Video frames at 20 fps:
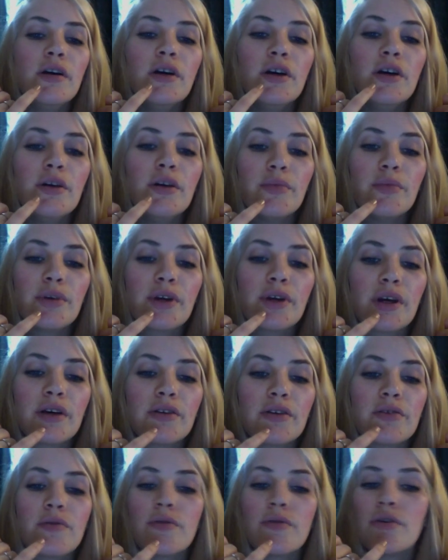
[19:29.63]
But yeah, so
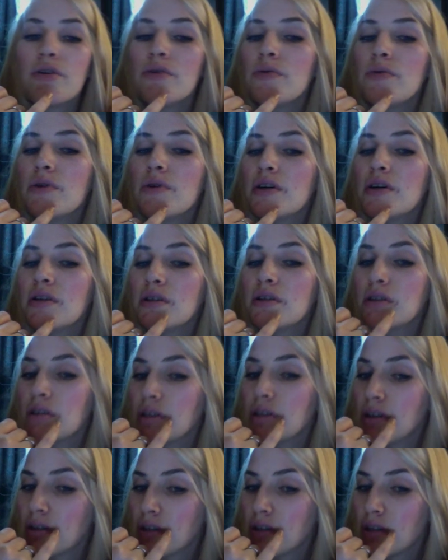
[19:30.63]
a new one,
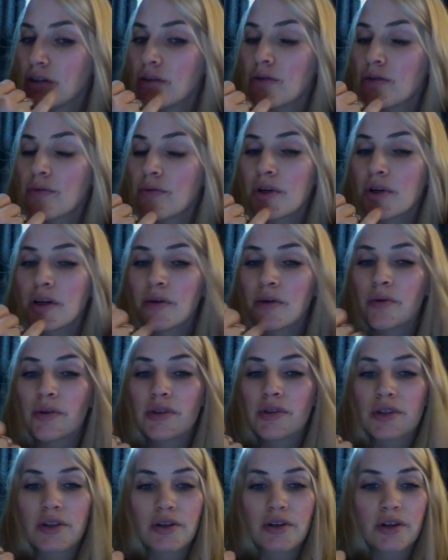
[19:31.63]
and then 3 ones
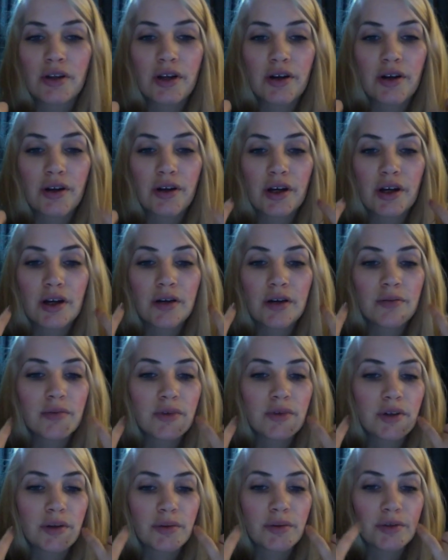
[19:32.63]
that are clearing up, a
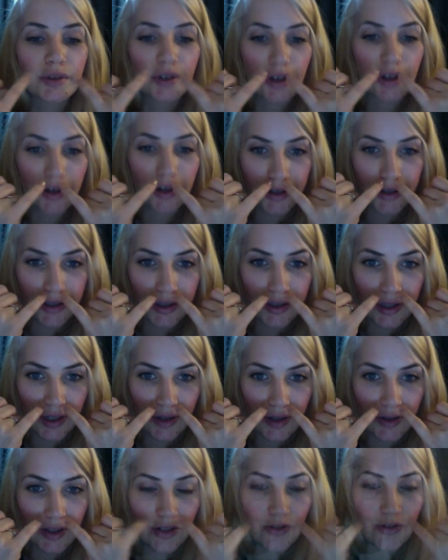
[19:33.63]
couple scars, and
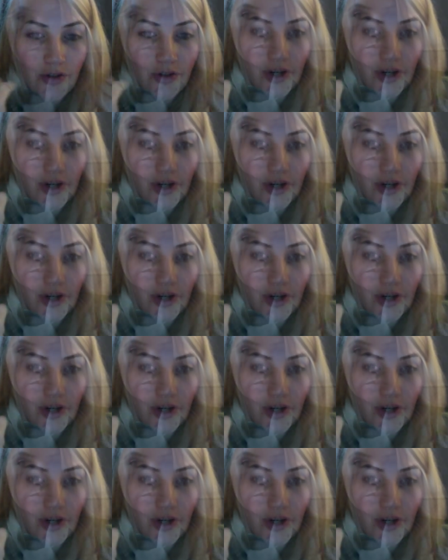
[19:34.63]
then dry